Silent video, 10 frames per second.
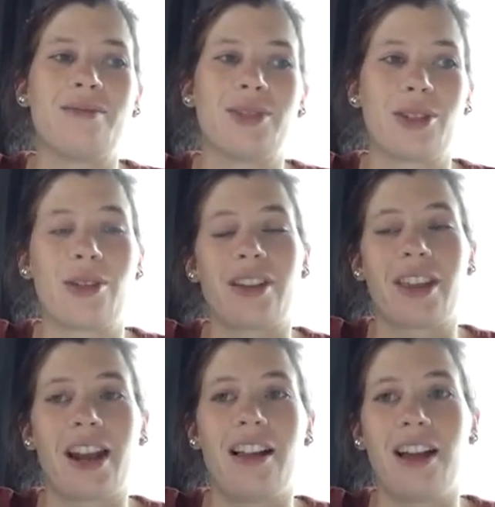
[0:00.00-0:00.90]
so
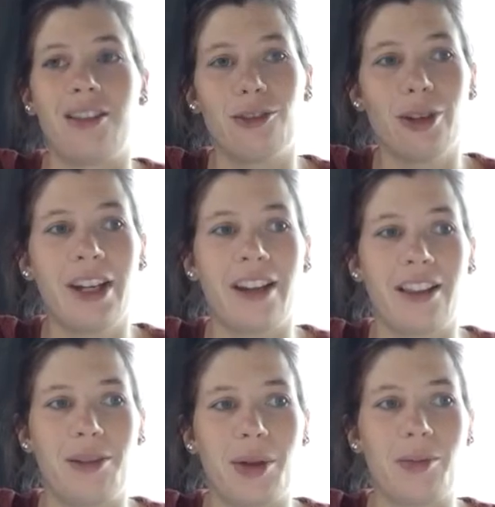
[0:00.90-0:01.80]
that I'll read it a
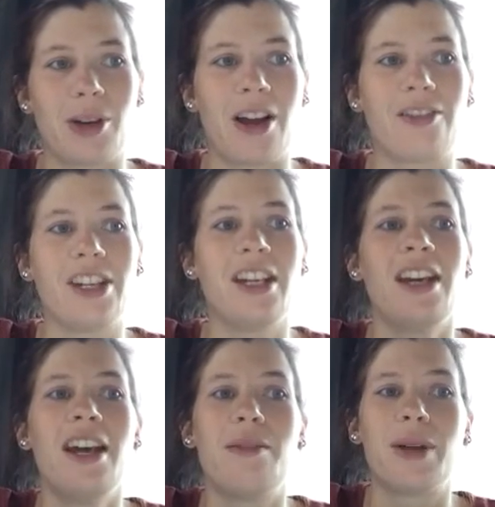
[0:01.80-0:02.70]
little bit more often,
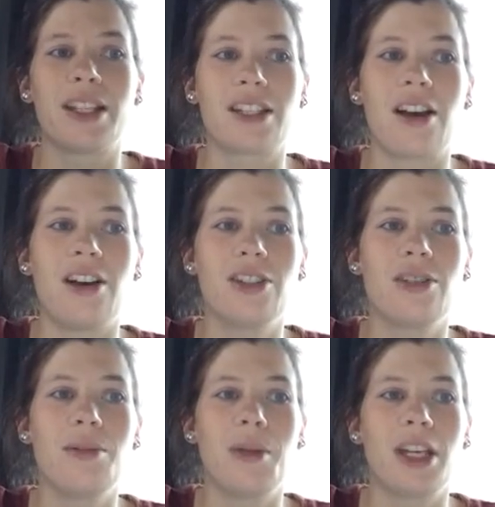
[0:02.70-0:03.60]
but it's
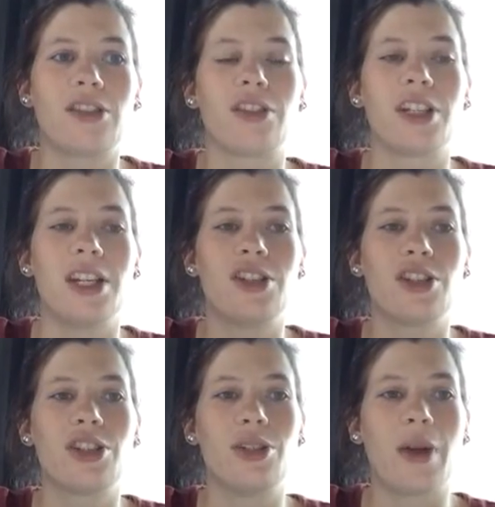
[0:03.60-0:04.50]
also a place for
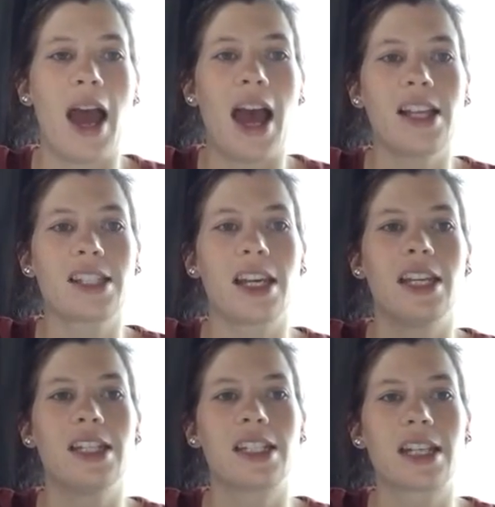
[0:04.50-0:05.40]
teachers to ask
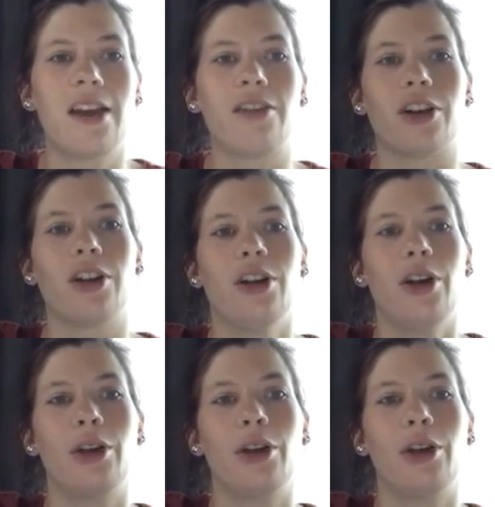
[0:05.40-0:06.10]
and discover